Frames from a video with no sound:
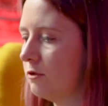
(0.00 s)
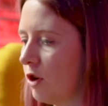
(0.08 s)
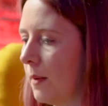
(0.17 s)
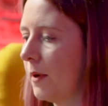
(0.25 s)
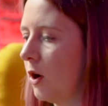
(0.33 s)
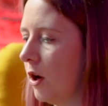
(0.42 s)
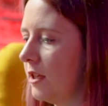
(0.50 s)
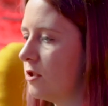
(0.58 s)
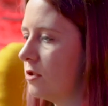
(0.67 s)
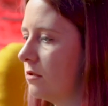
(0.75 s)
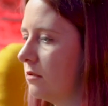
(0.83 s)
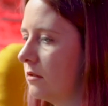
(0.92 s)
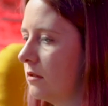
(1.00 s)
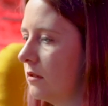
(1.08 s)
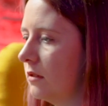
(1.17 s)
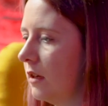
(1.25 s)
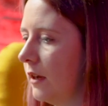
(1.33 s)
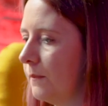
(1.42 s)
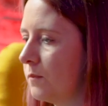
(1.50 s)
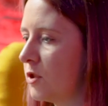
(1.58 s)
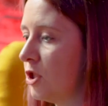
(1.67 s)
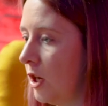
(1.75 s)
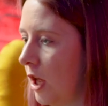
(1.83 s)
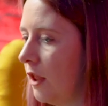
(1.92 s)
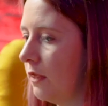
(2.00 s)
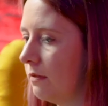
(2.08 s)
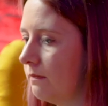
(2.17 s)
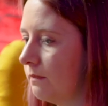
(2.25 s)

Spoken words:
drama college to learn,